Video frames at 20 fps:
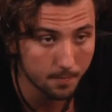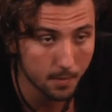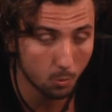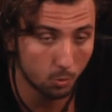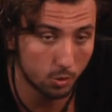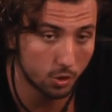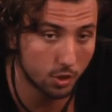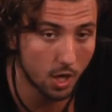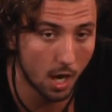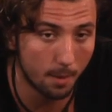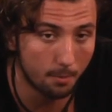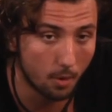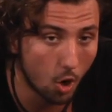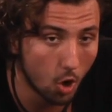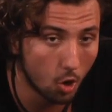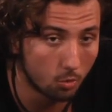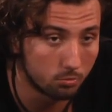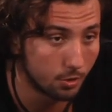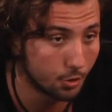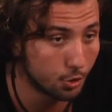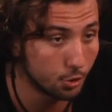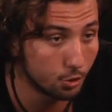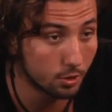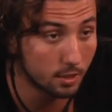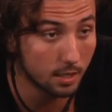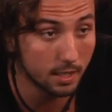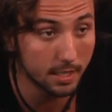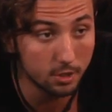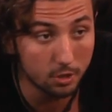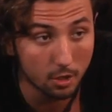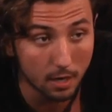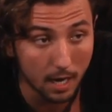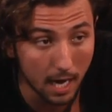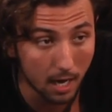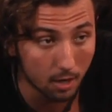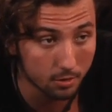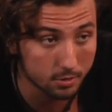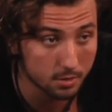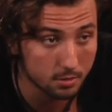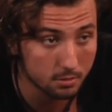When you come home, do you clean your
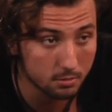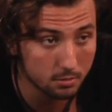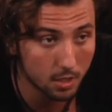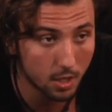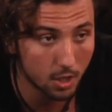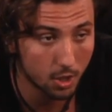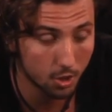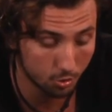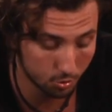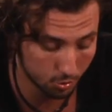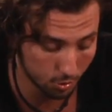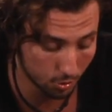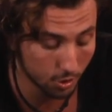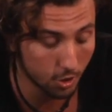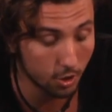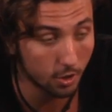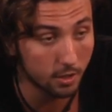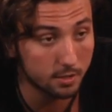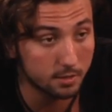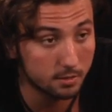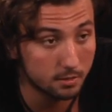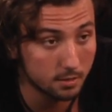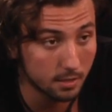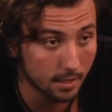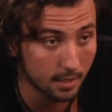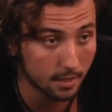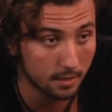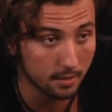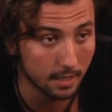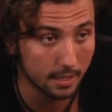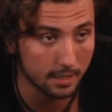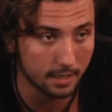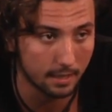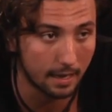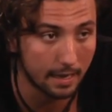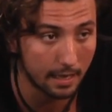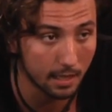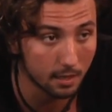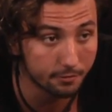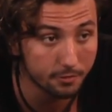house? Do you cook like a
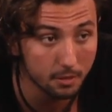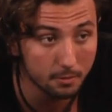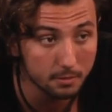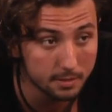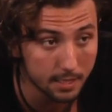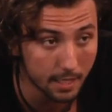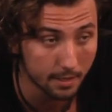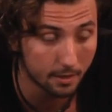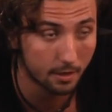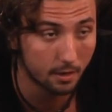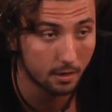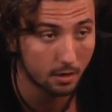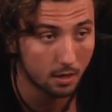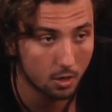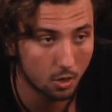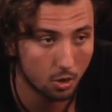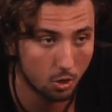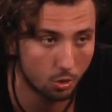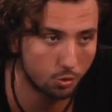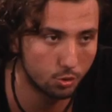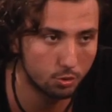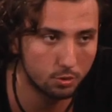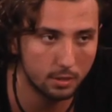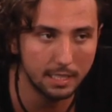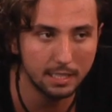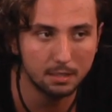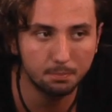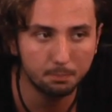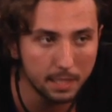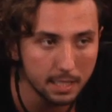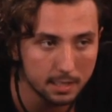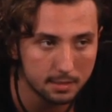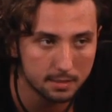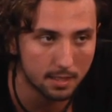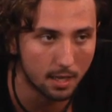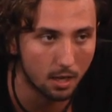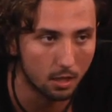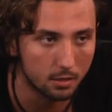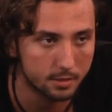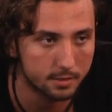healthy dinner, or do you eat
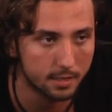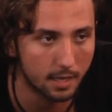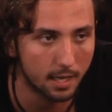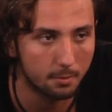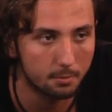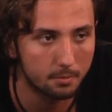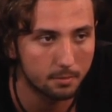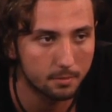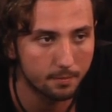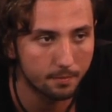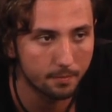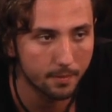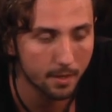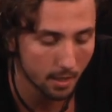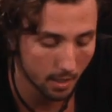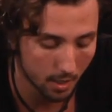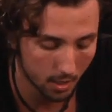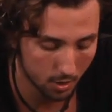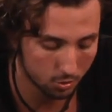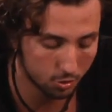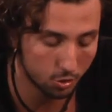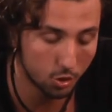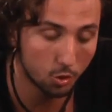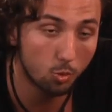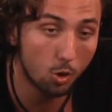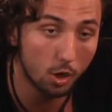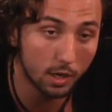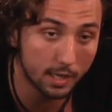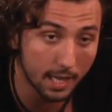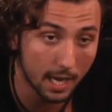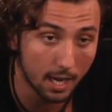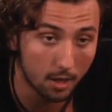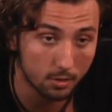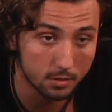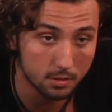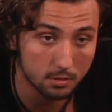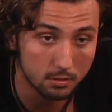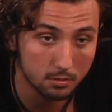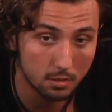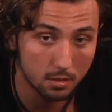pizza all the time? Do you work
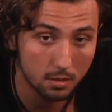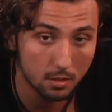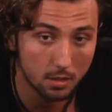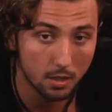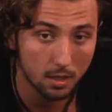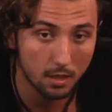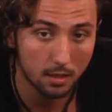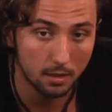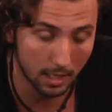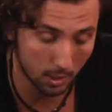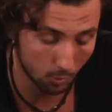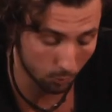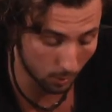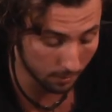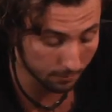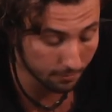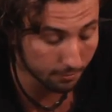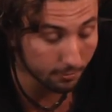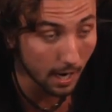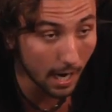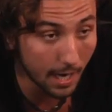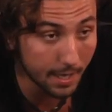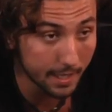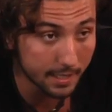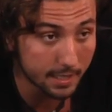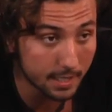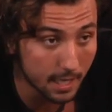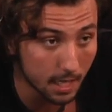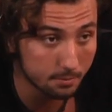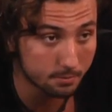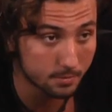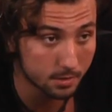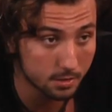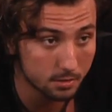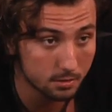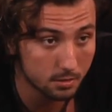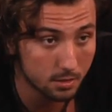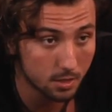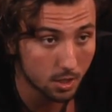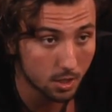out? Like when Friday comes,